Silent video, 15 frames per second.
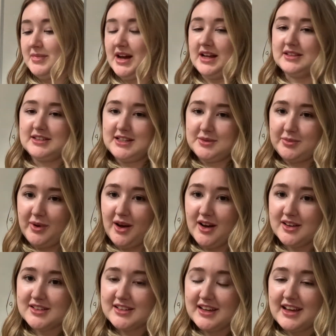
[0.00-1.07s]
at his
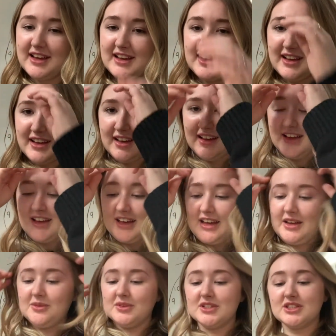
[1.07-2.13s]
party.
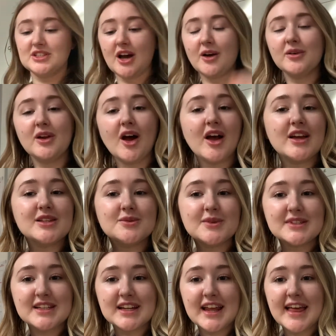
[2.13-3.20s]
It was so nice,
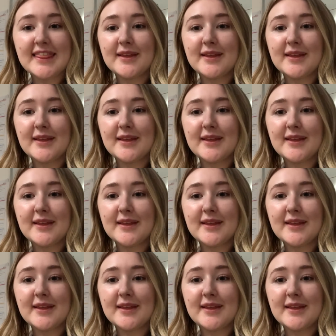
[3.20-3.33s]
wasn't it?